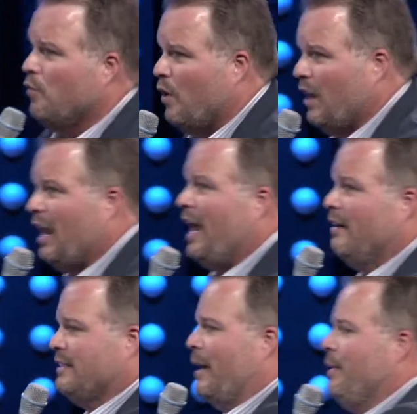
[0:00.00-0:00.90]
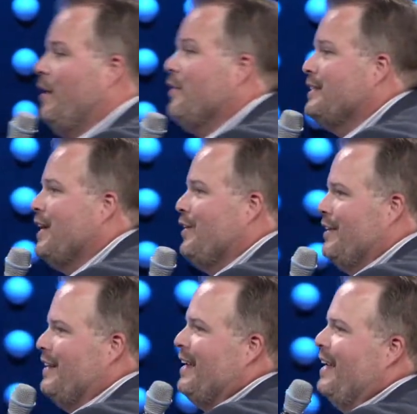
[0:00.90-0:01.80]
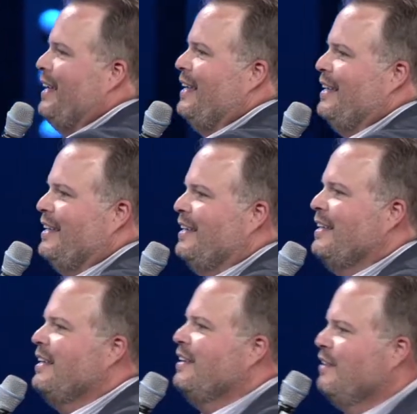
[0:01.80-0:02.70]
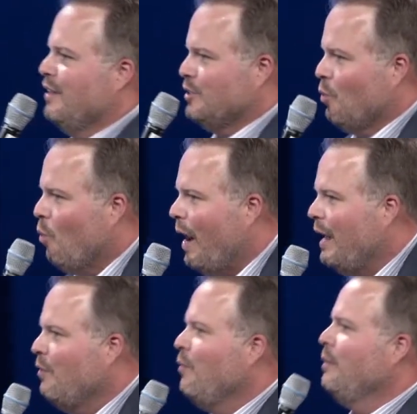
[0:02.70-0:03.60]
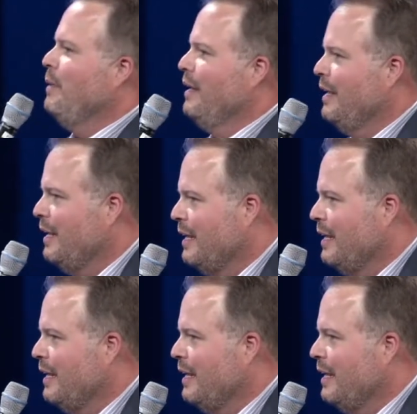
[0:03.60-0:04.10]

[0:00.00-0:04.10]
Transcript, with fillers: for our lives. I'm here to tell you today there's a white ribbon